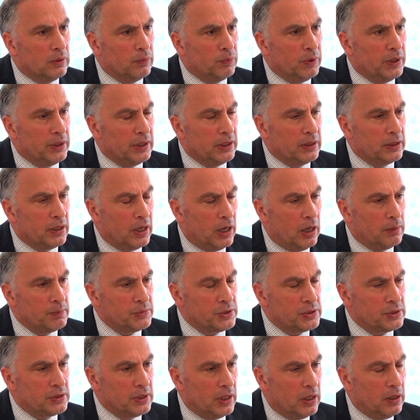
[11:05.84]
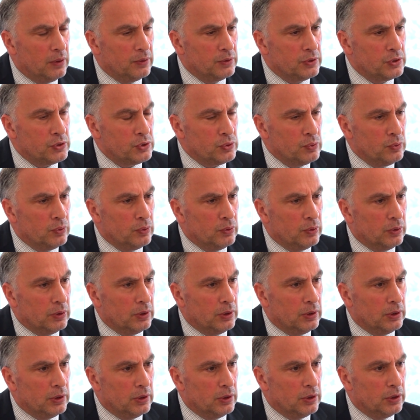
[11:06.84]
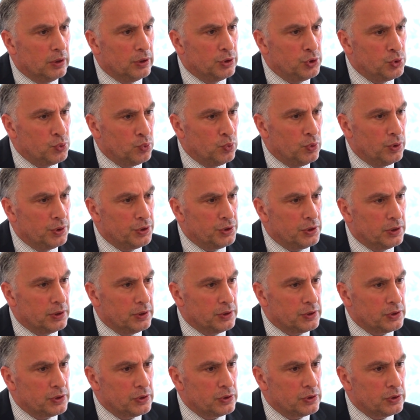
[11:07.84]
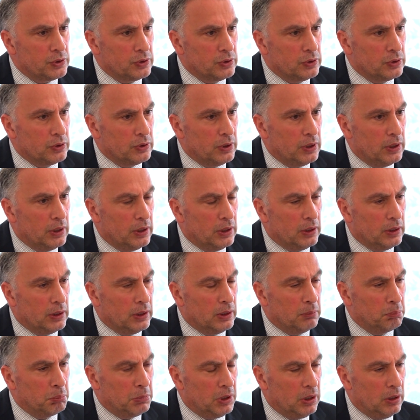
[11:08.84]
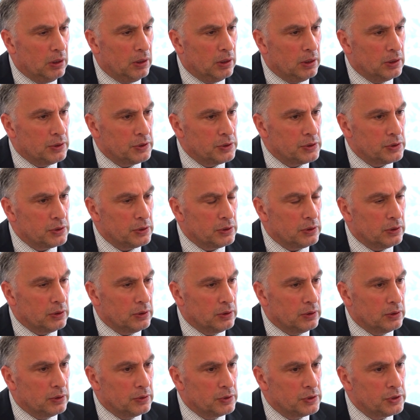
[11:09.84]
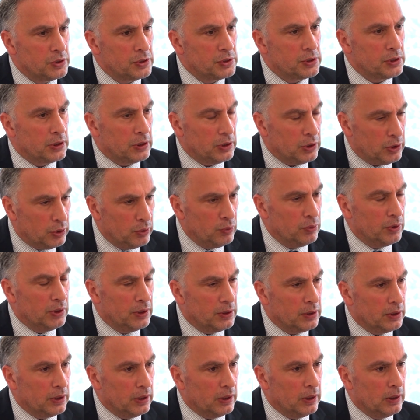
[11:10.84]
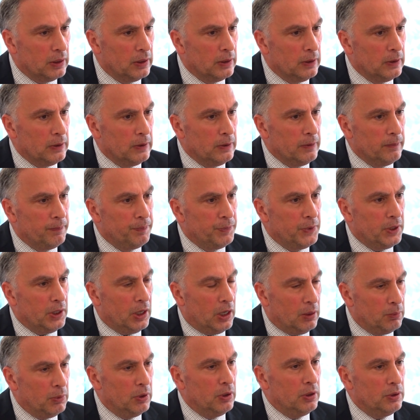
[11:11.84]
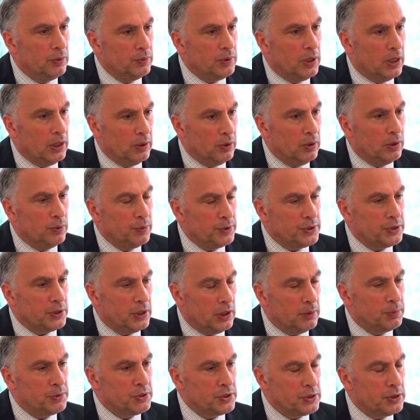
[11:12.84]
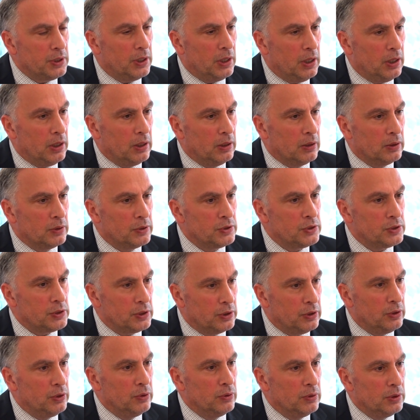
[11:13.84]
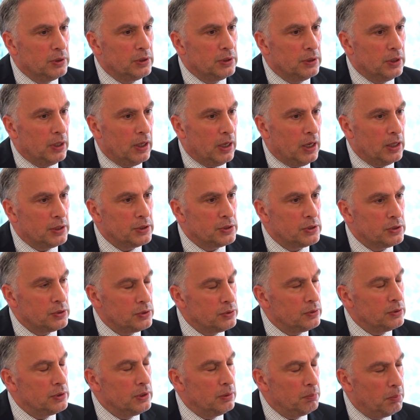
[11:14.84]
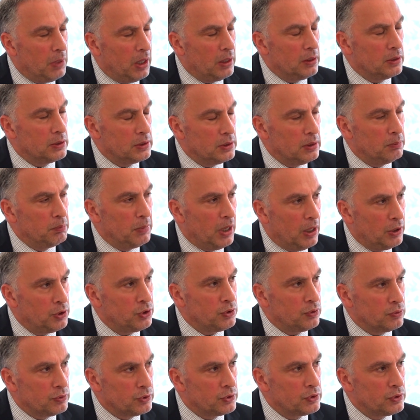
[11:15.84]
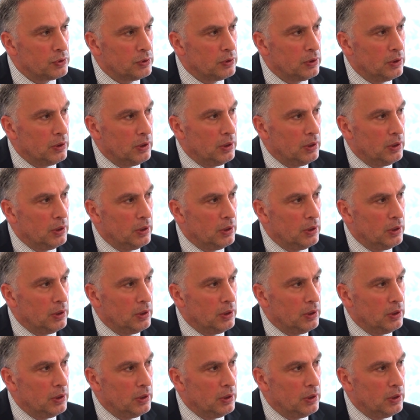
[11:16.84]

when it comes down to Georgia's and Armenia's security, I always keep saying security has two dimensions.